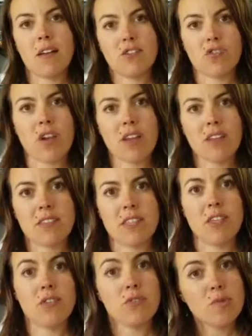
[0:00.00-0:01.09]
drugs
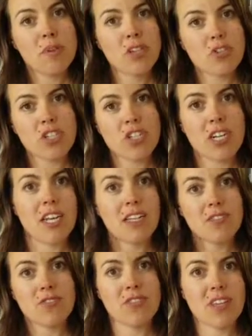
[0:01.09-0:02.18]
that used penetration
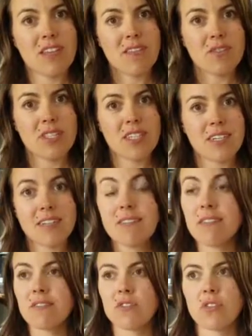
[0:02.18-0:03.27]
enhancers and those that
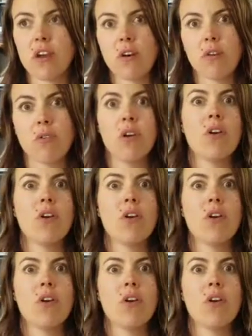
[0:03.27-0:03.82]
didn't. So